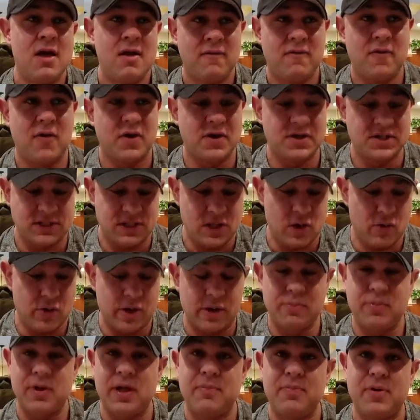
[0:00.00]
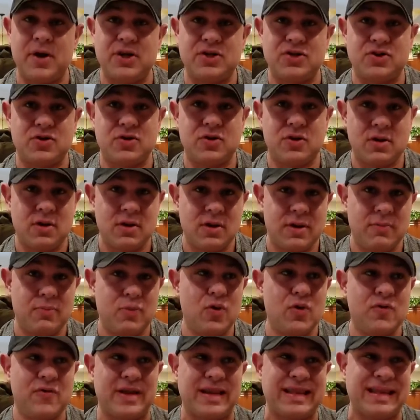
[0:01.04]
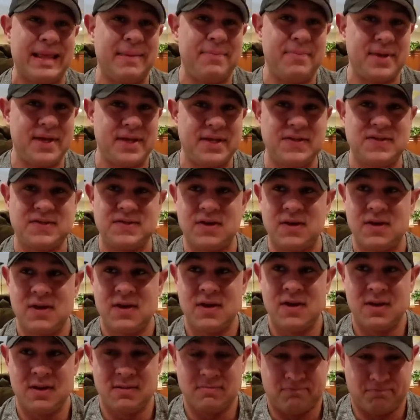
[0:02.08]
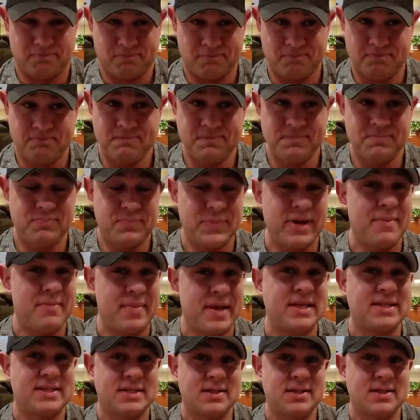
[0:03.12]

far as lowering blood pressure, improving lipids, been amazing.